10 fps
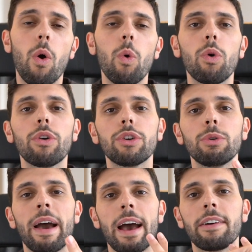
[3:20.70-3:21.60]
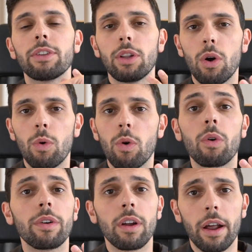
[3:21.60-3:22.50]
Or you have low
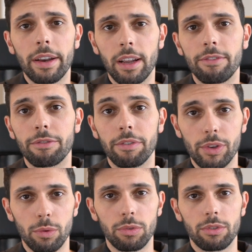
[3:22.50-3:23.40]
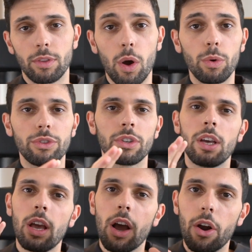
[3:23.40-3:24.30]
or not enough reviews. Those
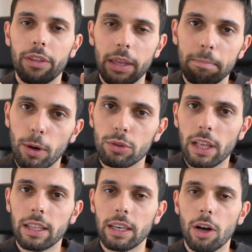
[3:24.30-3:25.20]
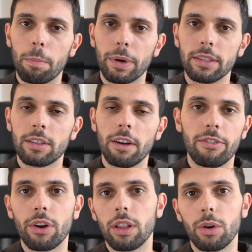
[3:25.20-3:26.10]
are the most likely culprits
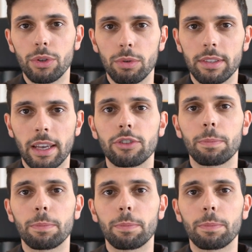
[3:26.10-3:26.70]
for a low unit session